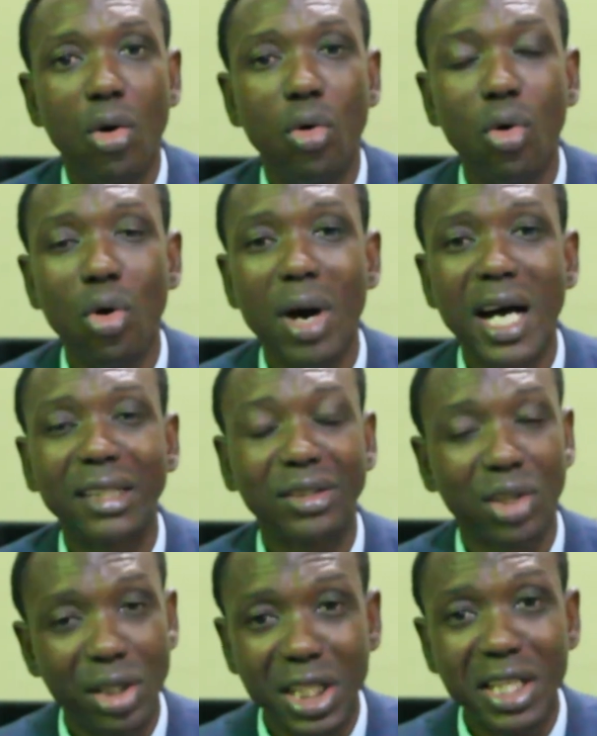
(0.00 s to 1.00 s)
who are
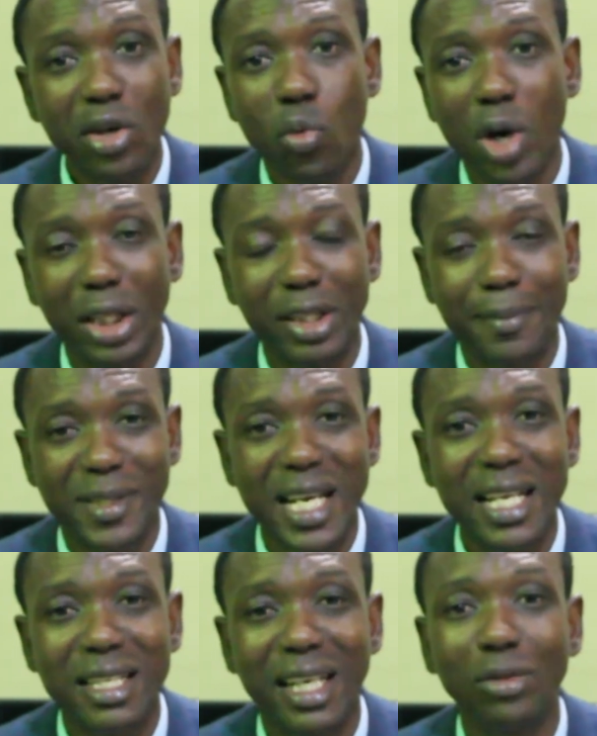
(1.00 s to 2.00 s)
turning the world
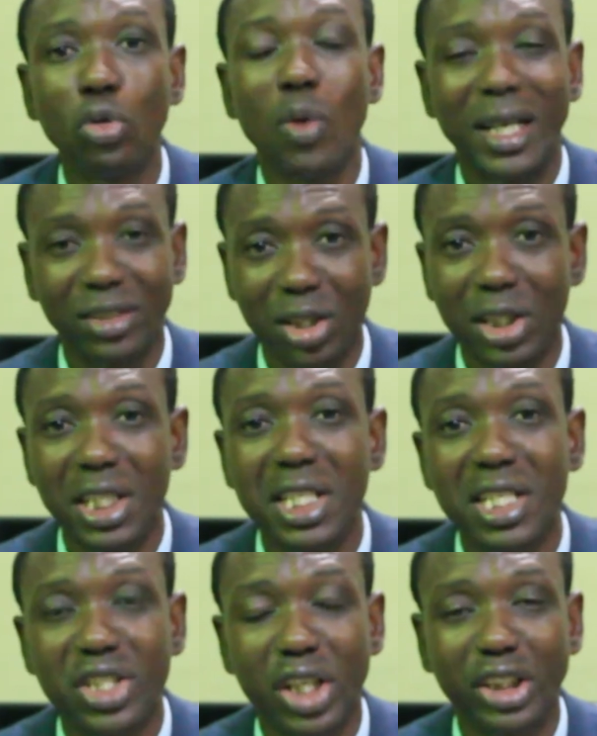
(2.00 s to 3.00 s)
upside down, who are turning
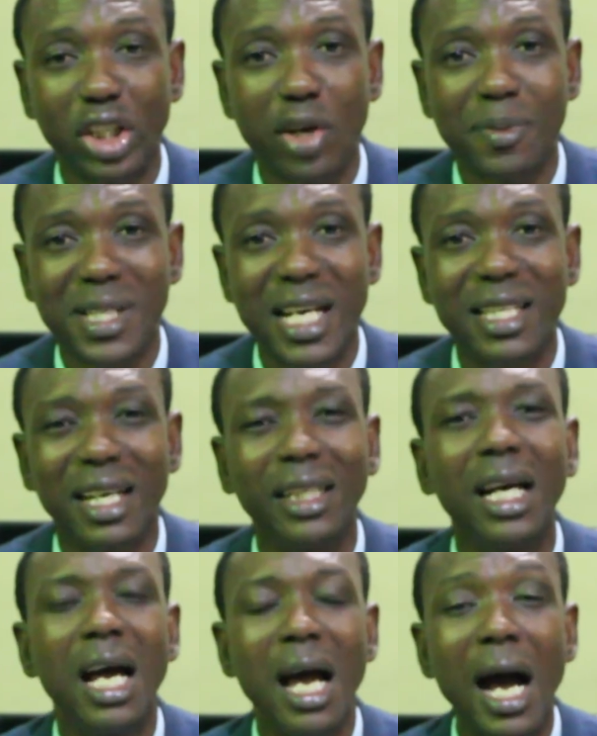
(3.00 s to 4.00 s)
the church upside down,